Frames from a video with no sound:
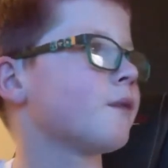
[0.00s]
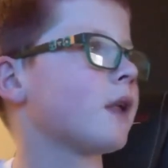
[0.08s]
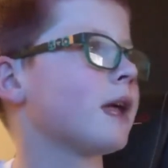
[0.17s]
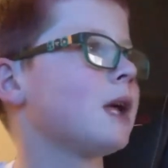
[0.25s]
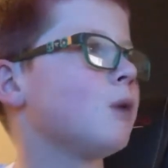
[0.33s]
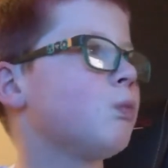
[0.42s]

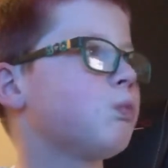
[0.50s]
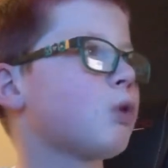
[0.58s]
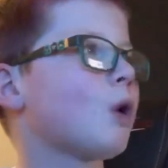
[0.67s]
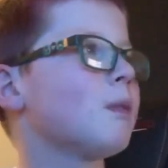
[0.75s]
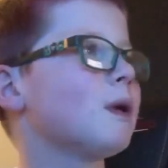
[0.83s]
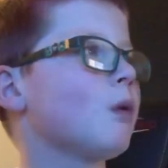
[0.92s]
He
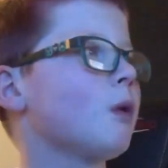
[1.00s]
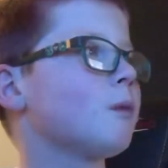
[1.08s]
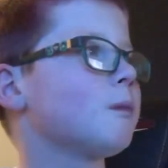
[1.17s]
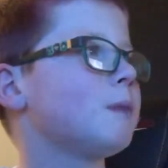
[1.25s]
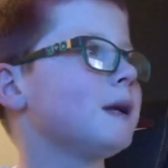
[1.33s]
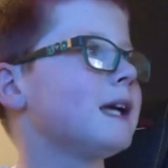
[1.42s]
probably
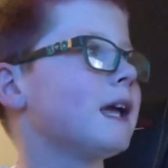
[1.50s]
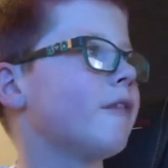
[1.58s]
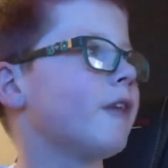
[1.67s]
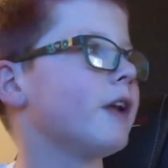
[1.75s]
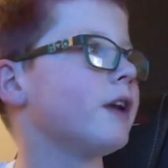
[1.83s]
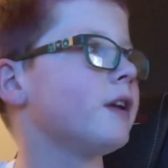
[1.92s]
won't be
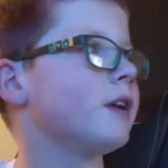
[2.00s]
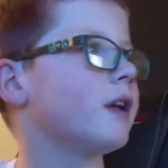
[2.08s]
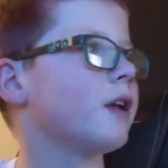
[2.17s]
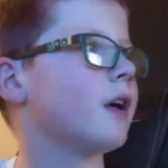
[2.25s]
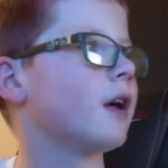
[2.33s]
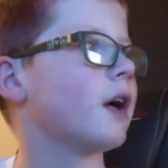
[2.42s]
giving
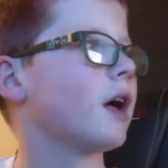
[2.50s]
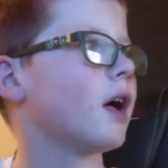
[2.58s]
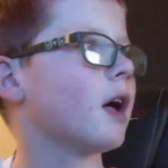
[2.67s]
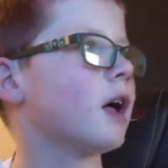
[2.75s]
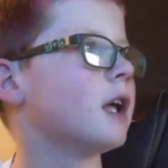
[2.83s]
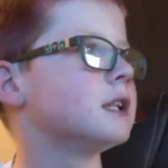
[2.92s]

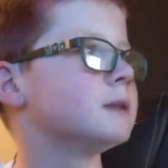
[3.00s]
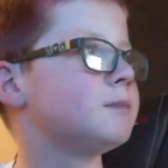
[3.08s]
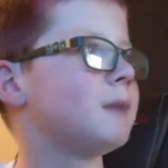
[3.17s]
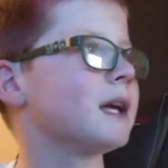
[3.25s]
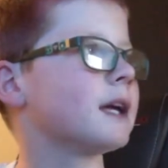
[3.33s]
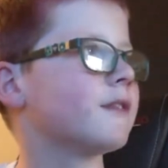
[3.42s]
as
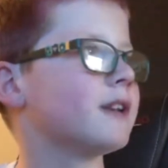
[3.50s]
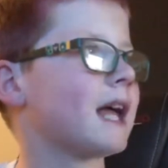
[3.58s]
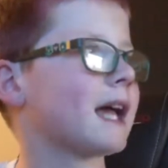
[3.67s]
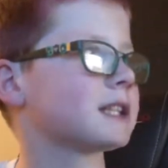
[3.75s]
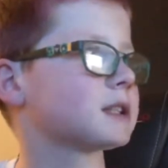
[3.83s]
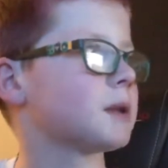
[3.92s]
big of an
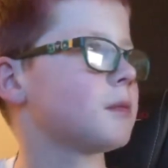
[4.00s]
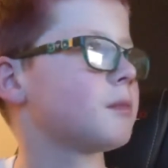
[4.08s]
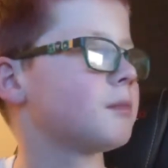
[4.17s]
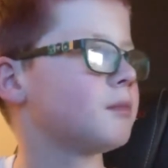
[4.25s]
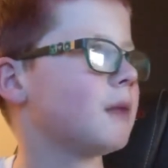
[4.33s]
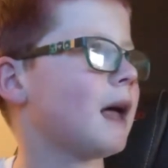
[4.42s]

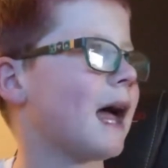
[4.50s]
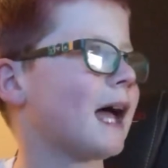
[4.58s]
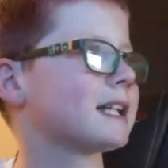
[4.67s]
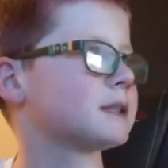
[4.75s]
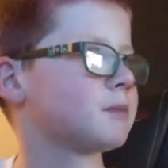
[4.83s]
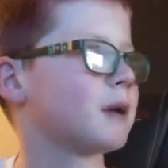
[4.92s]

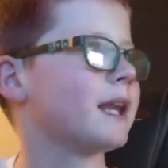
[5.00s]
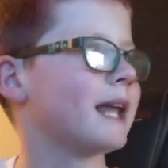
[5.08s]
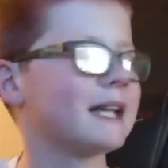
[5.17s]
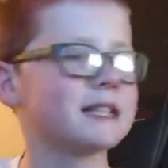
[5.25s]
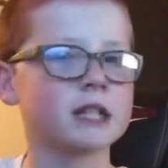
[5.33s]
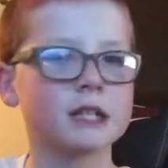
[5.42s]

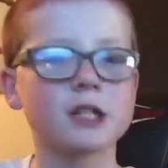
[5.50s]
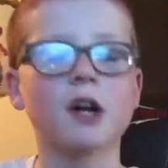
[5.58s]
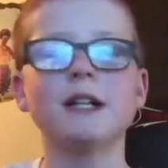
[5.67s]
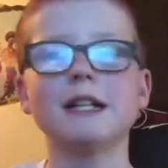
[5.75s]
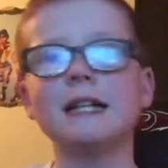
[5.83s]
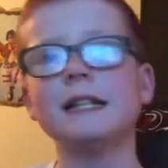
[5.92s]
explanation as I
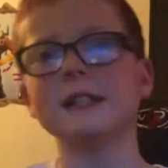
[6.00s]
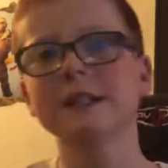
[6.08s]
did,